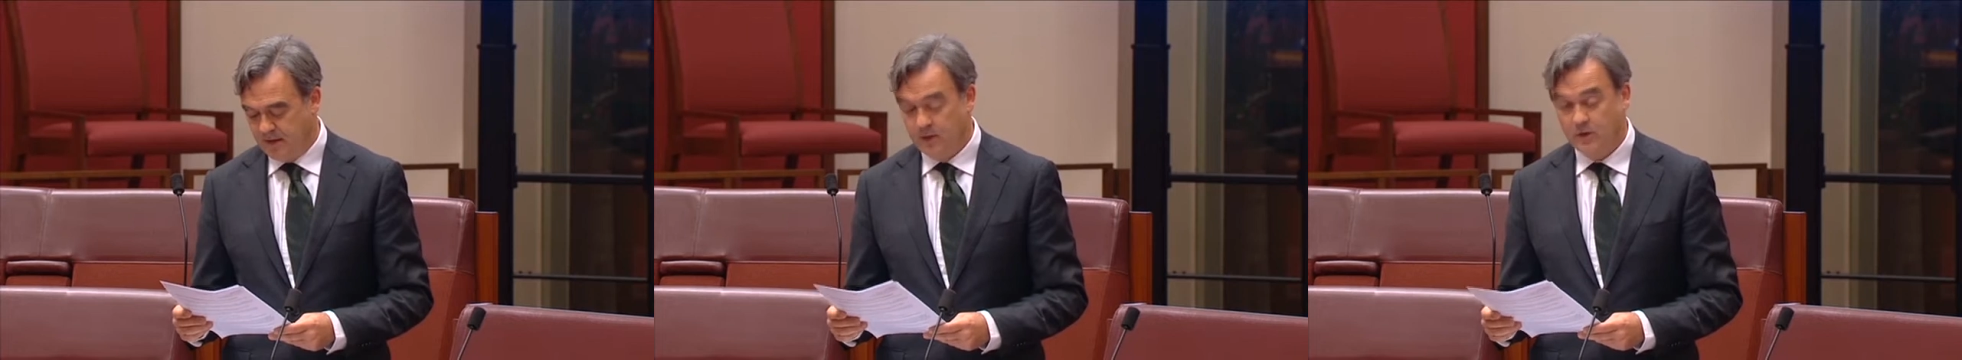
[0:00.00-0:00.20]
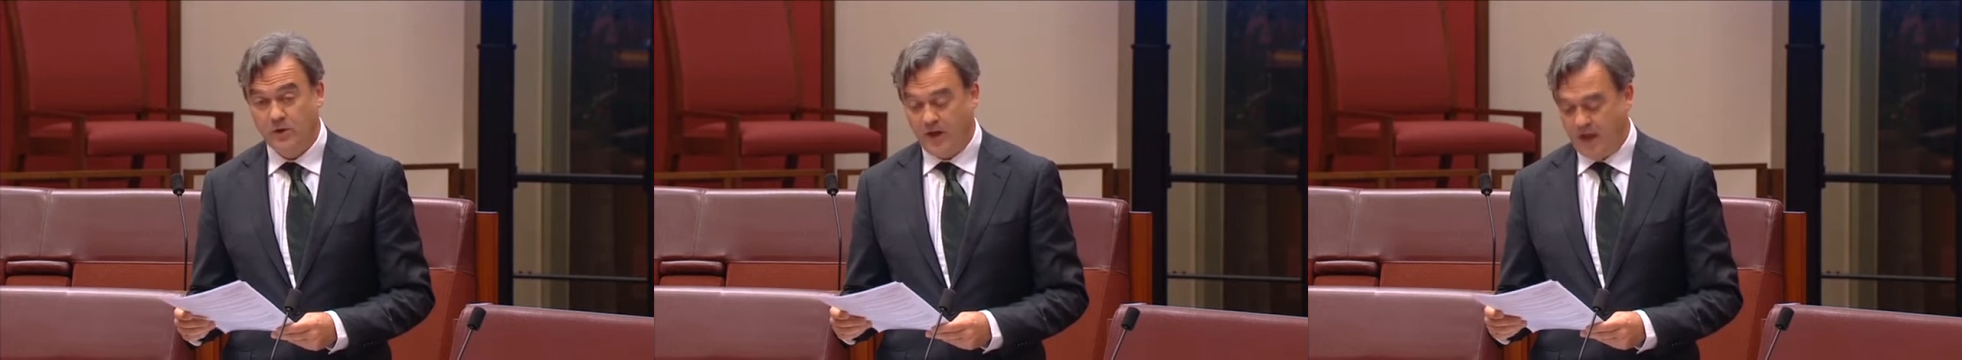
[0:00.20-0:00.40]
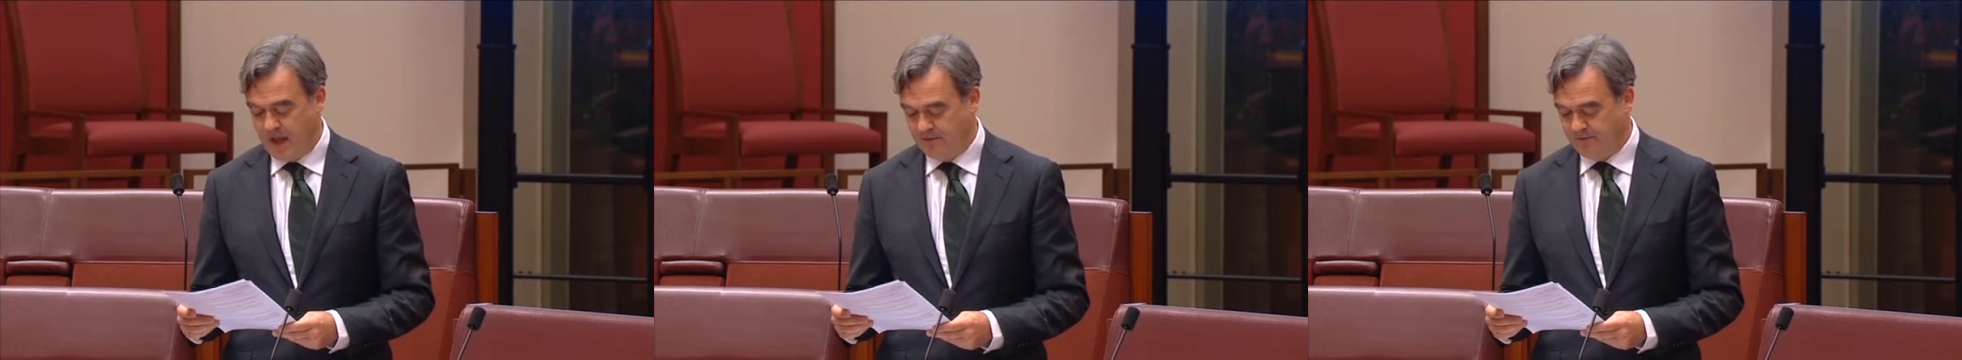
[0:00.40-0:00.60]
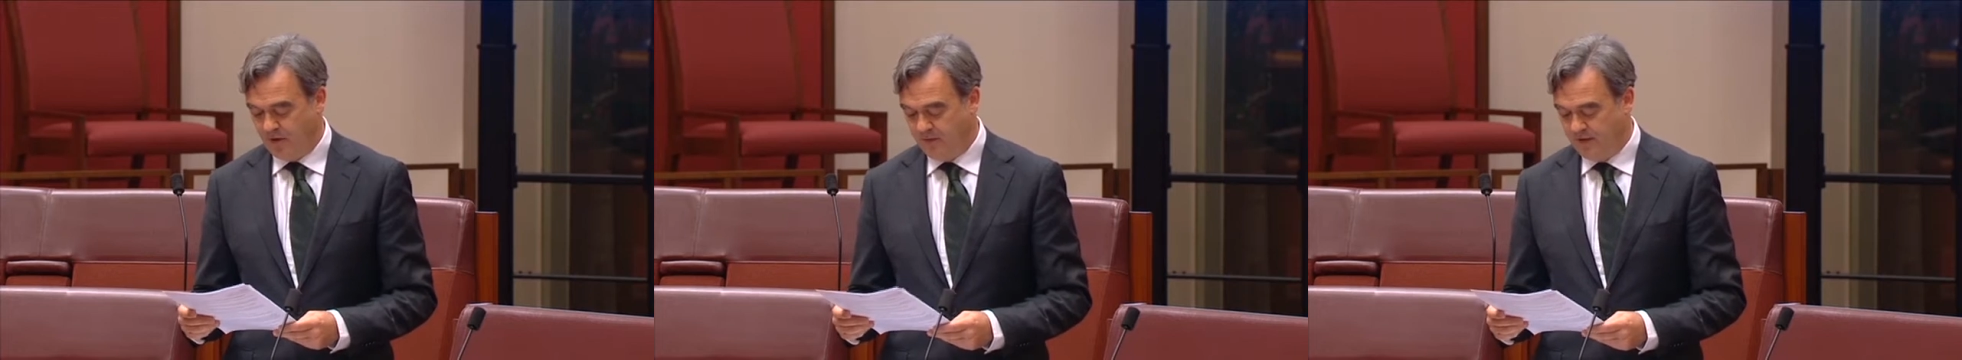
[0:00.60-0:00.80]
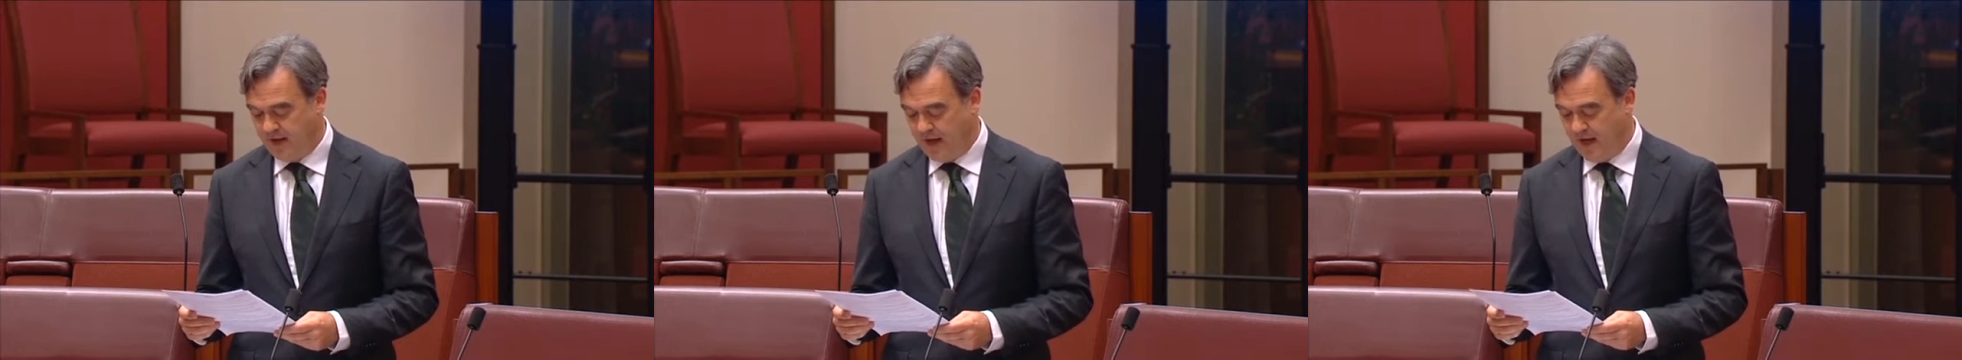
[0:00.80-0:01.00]
could have on
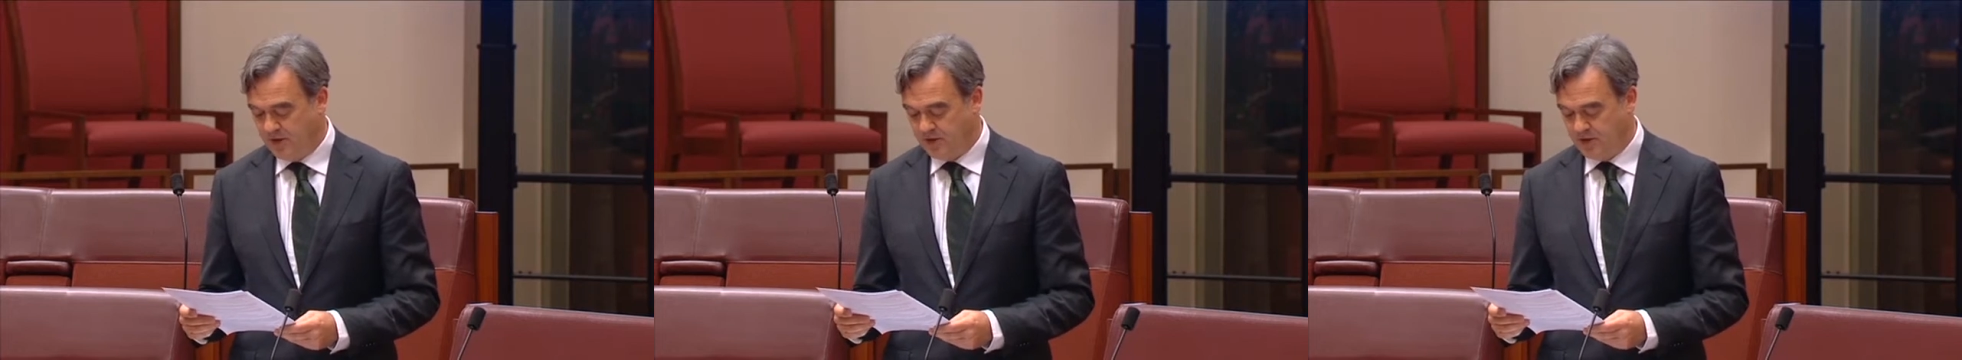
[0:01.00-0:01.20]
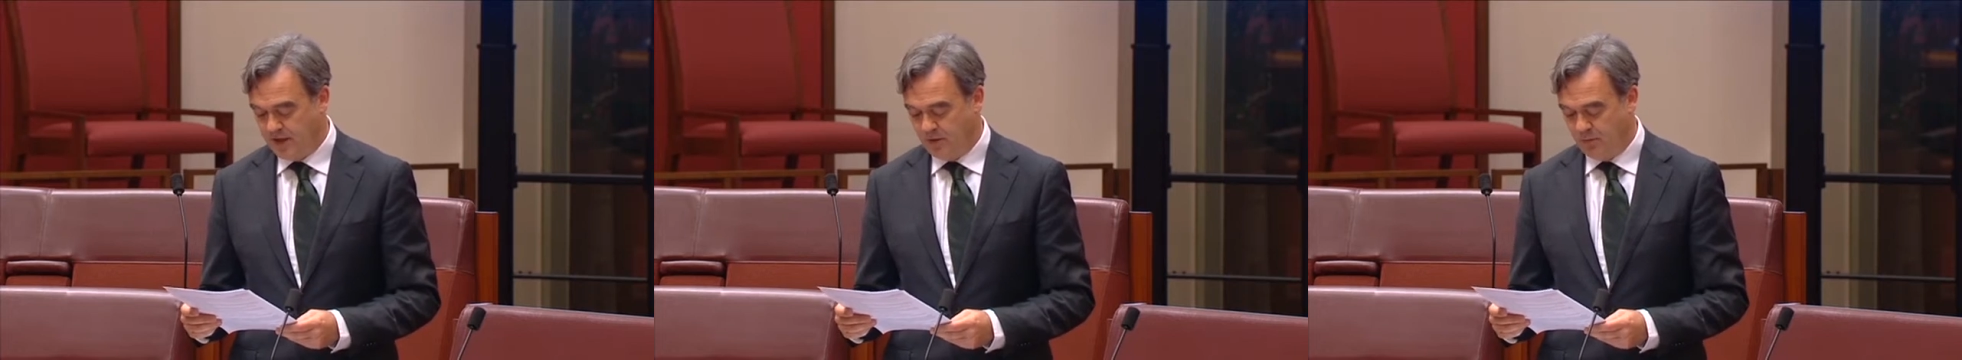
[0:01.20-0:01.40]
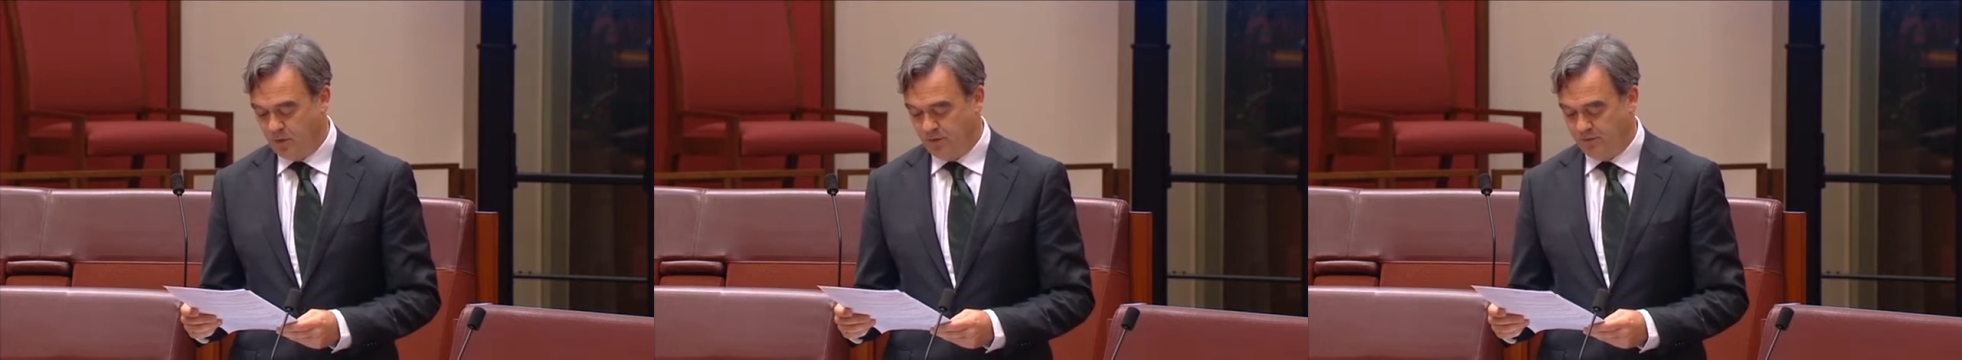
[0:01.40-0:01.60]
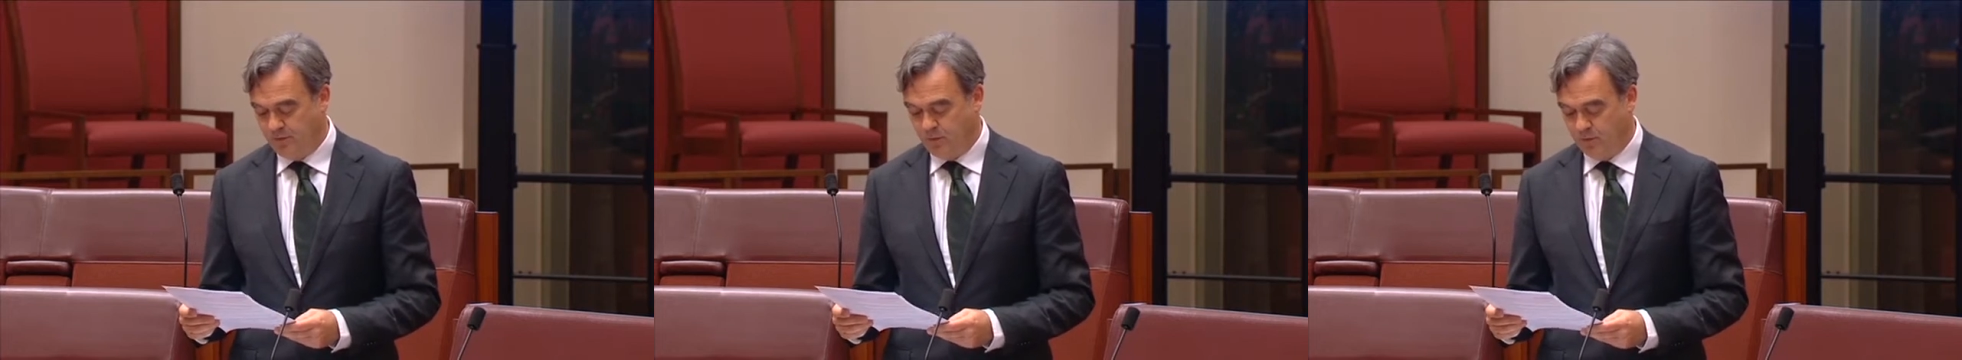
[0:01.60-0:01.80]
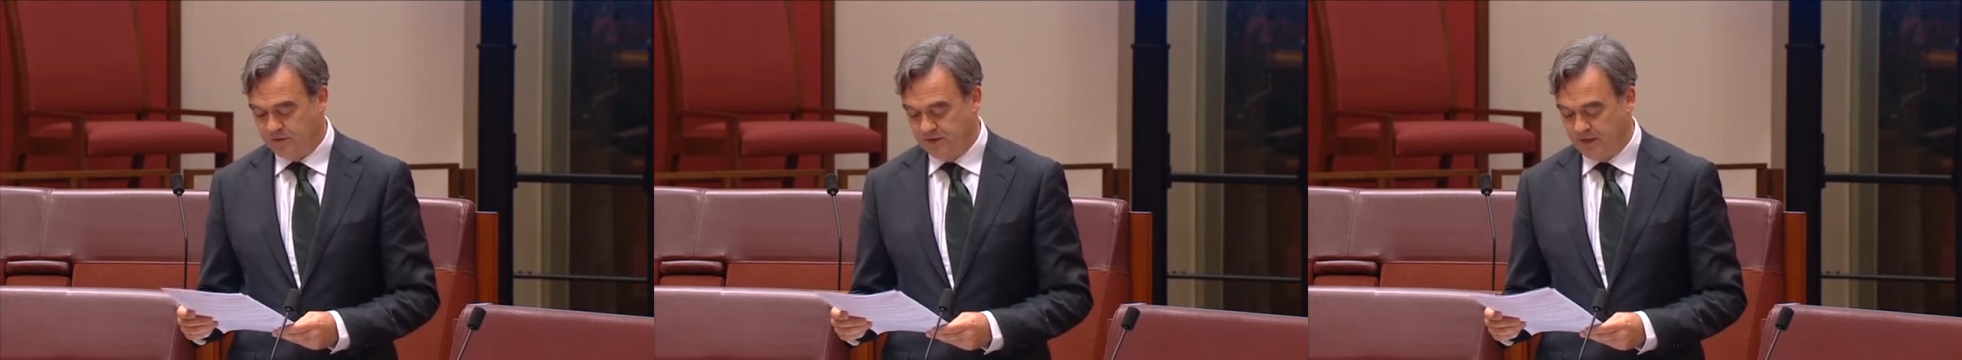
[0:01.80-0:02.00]
the aged care
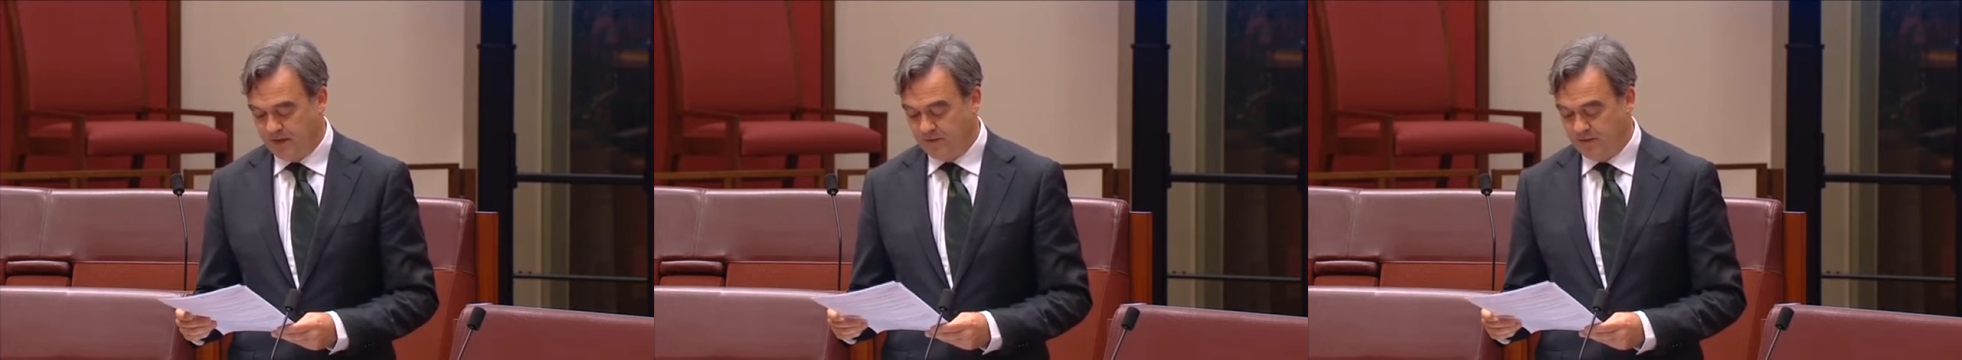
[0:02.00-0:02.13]
workforce.